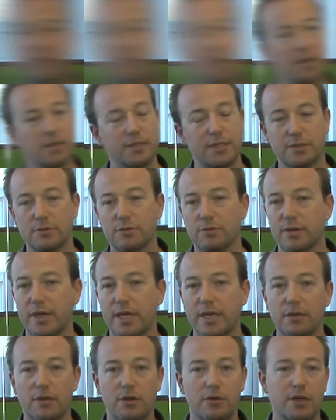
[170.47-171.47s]
It does all the
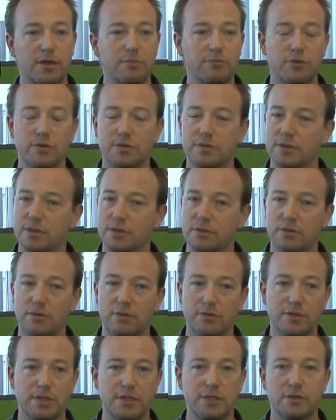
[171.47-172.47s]
analog inputs and
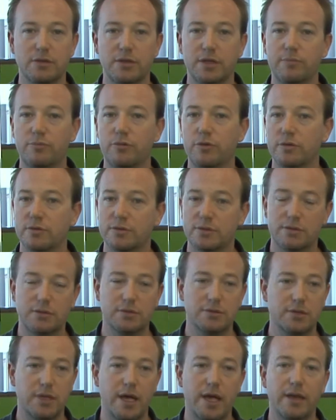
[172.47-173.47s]
all the digital
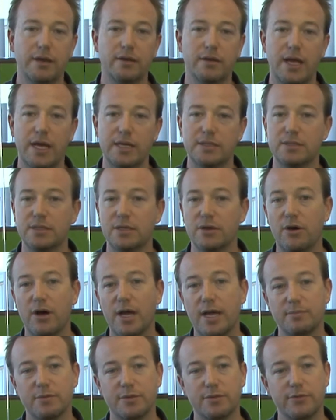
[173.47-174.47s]
inputs and
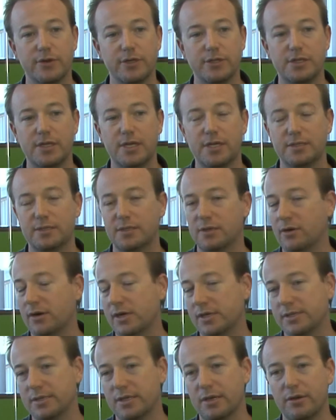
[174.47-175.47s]
SDI up to 3G
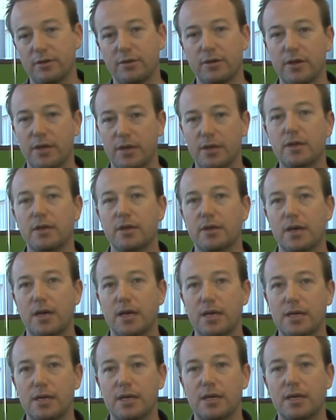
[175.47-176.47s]
SDI, so
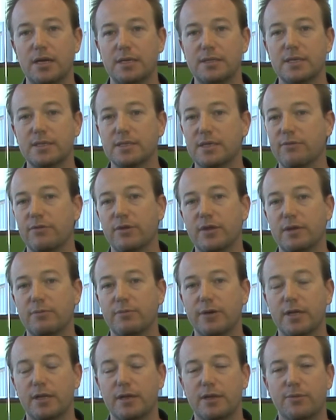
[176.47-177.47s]
it does everything
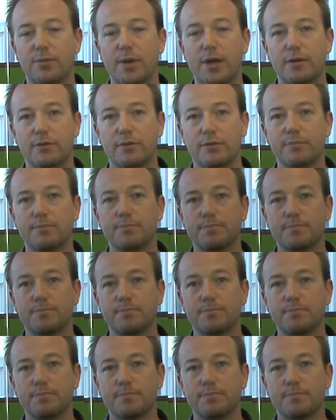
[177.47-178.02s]
we can expect.